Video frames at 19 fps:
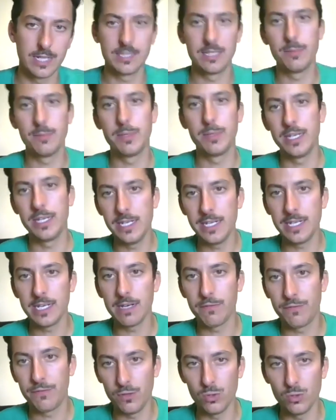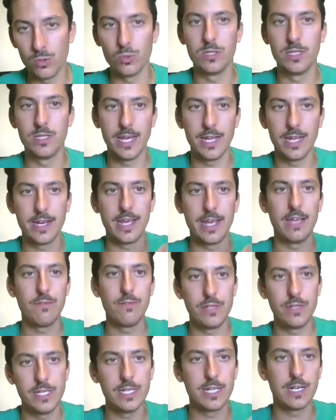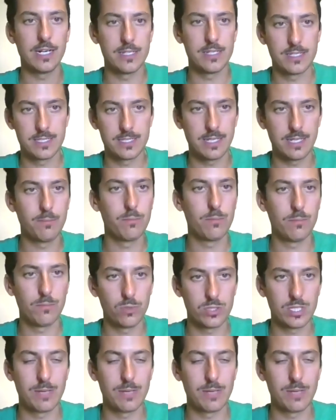at the beginning a few, then every year some